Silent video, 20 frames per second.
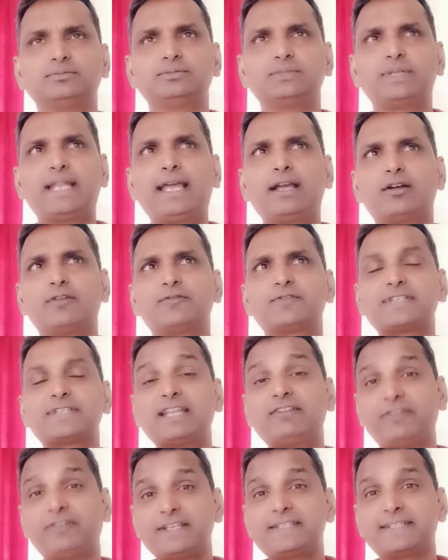lack of
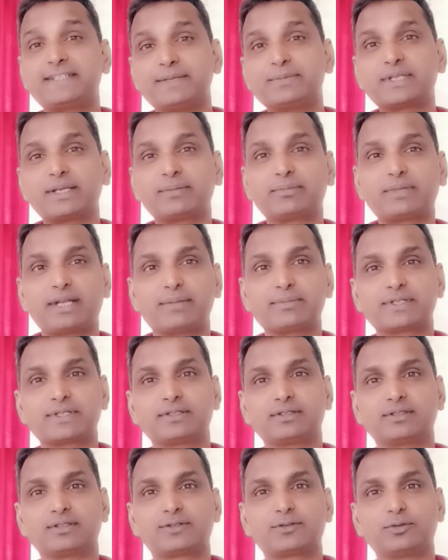self-esteem sometimes.
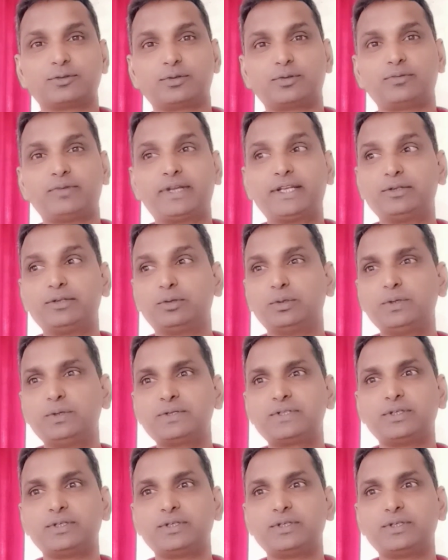So when you lose